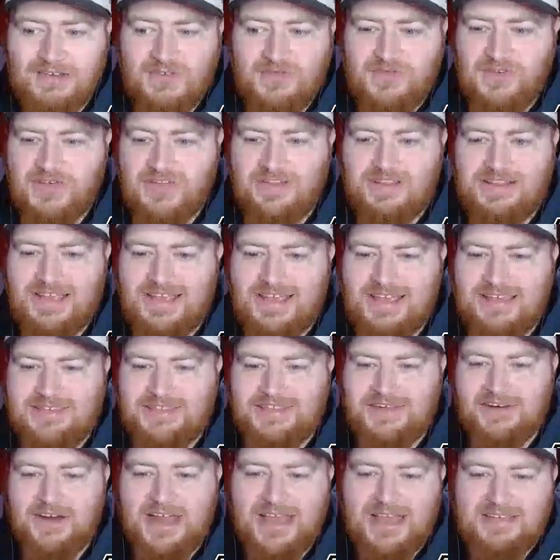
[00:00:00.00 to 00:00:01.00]
feel like
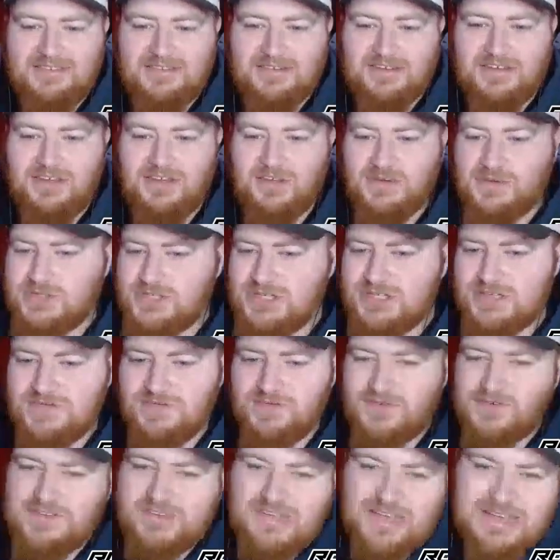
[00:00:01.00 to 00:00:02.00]
their execution
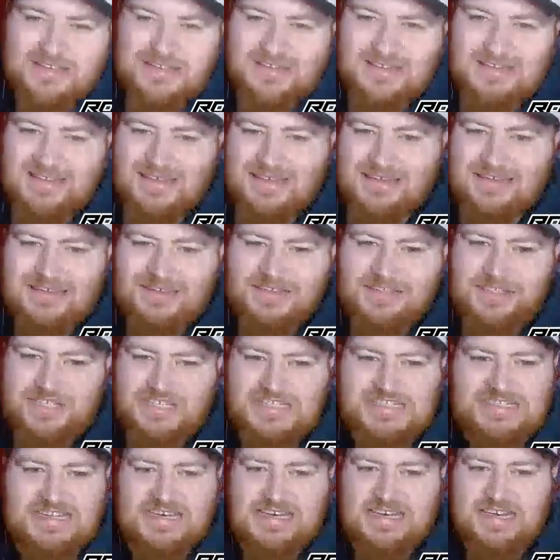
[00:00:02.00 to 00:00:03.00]
for Sets and Seasons
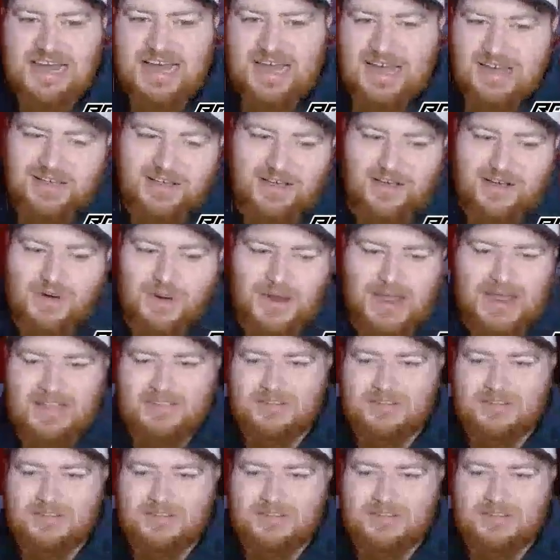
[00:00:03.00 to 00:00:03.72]
just did not go as